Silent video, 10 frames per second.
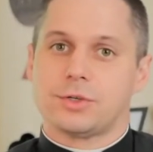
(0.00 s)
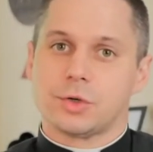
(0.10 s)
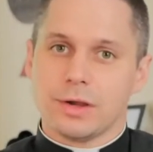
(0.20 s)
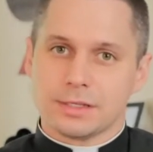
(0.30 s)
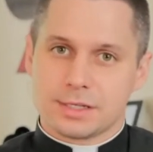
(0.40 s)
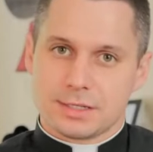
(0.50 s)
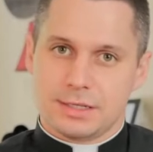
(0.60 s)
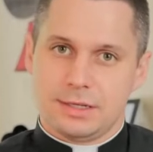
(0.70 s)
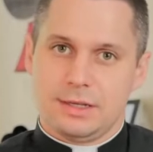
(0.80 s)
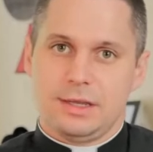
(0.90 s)
trust
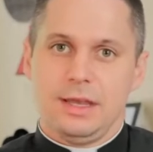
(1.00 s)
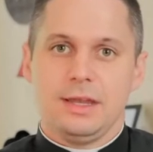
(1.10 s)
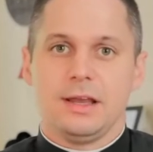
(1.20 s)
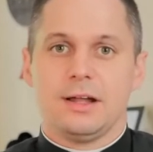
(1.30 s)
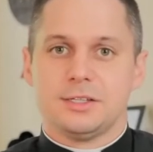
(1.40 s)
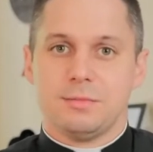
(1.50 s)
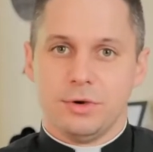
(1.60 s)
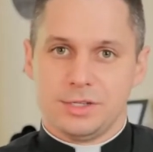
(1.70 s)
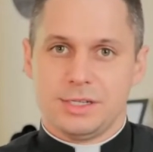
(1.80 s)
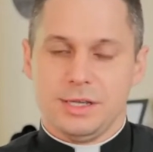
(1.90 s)
in God's
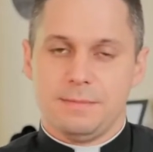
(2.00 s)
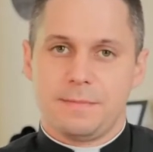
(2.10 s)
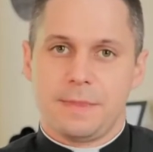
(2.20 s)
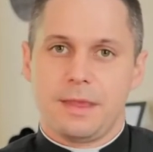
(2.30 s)
mercy,